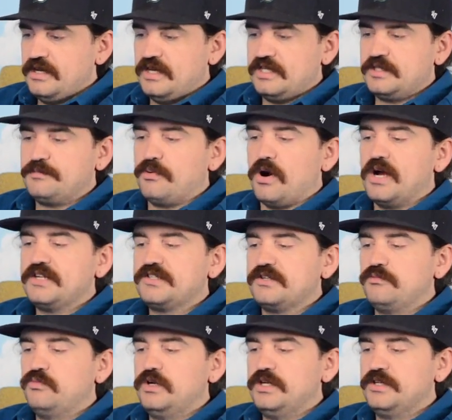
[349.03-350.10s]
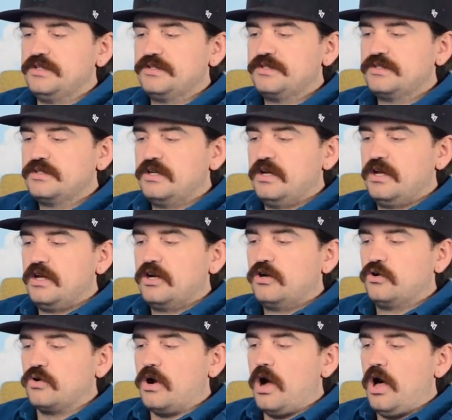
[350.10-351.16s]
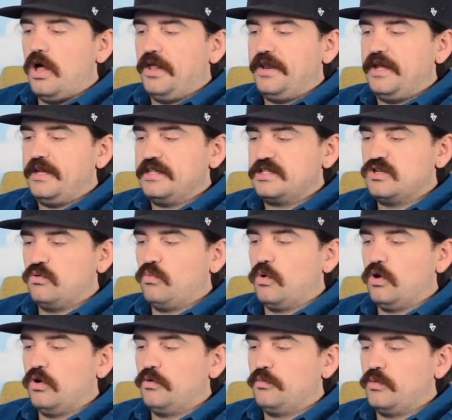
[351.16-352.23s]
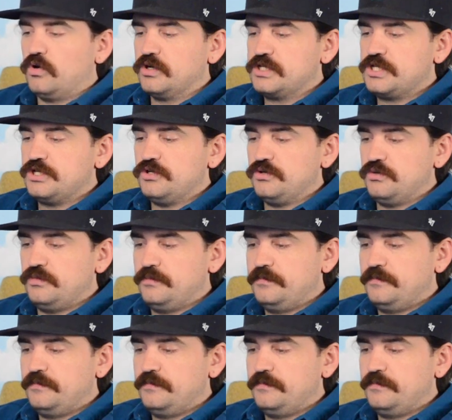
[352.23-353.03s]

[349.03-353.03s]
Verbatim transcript: As Bryson Wills crawled into World War II.